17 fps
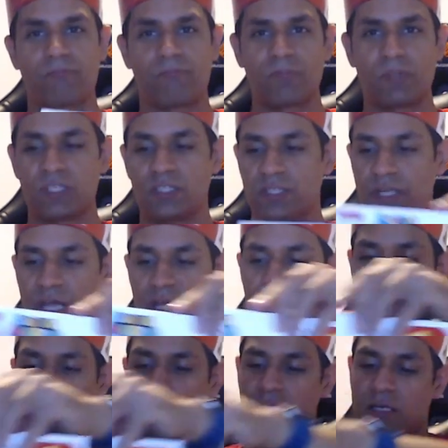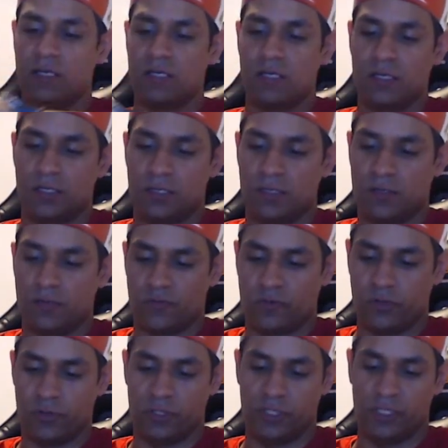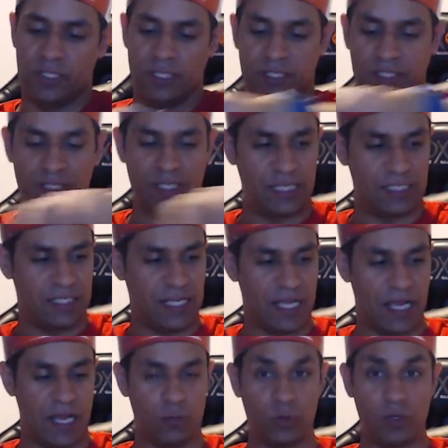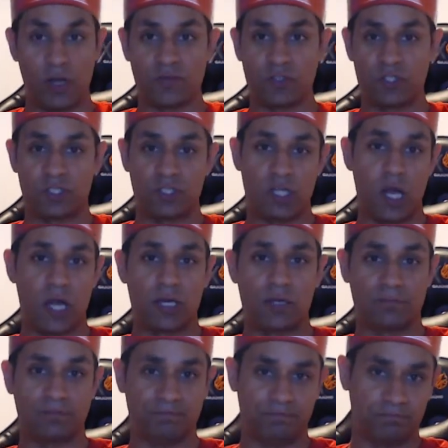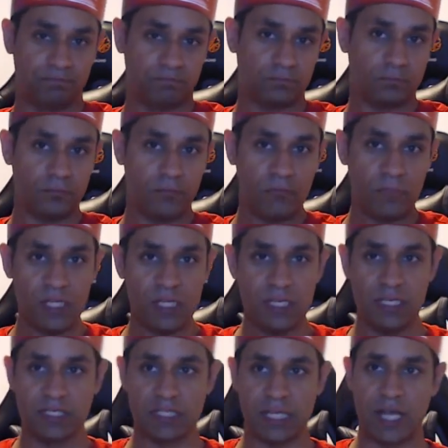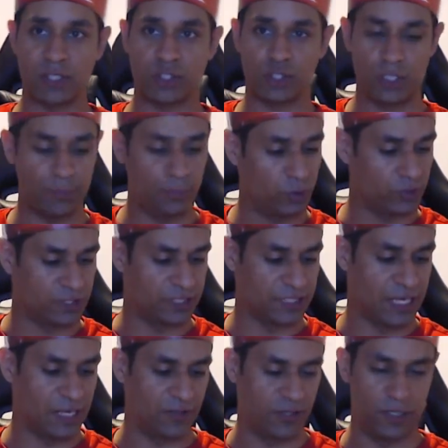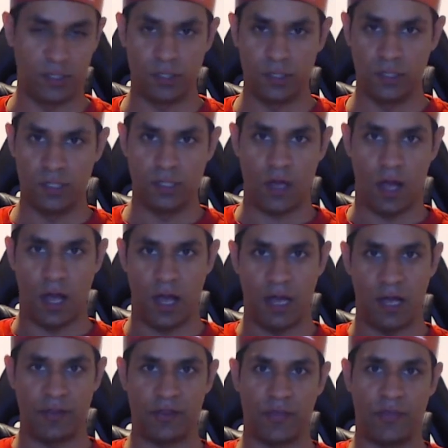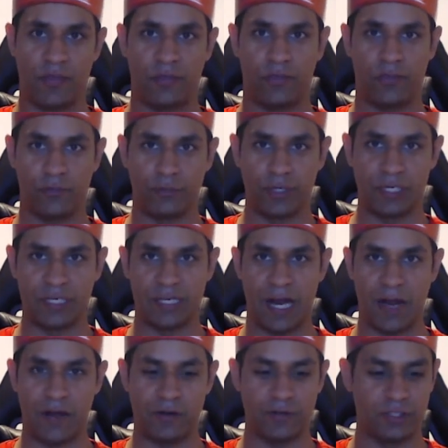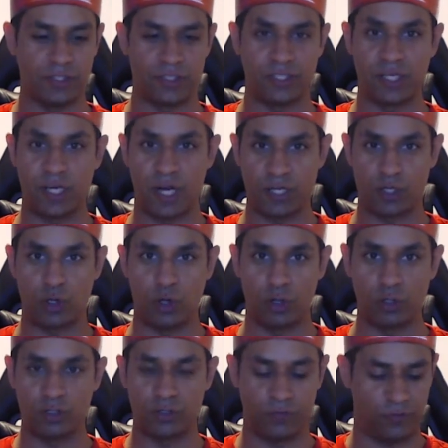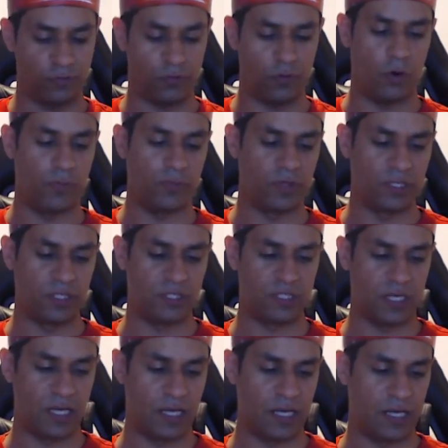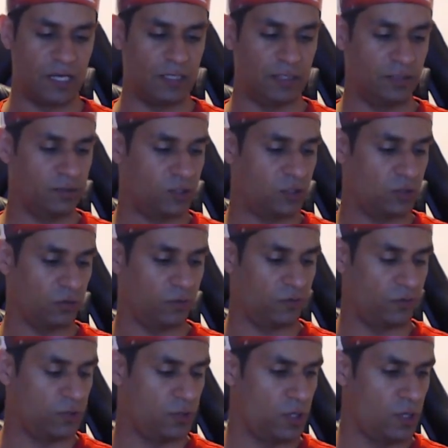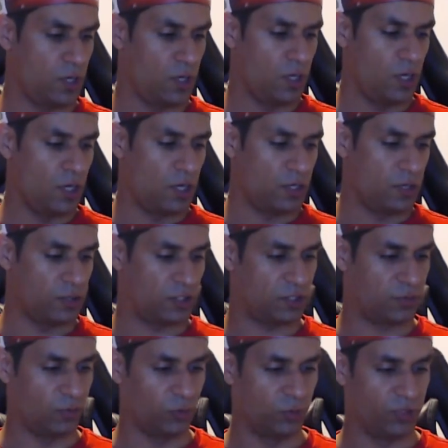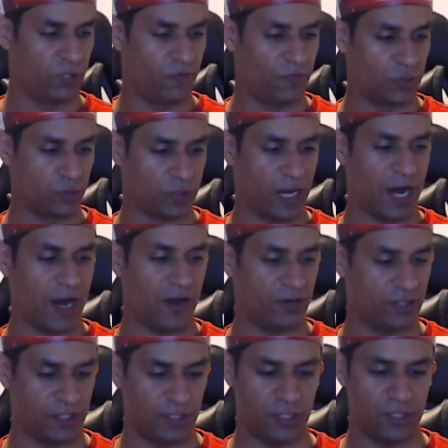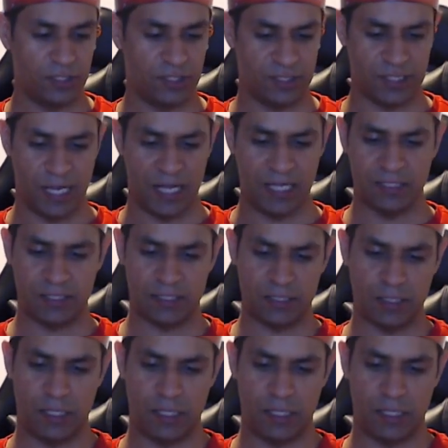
So again, I've got these sets here, and what I've just done is actually put together 3 characters that I got from these sort of small individual character sets.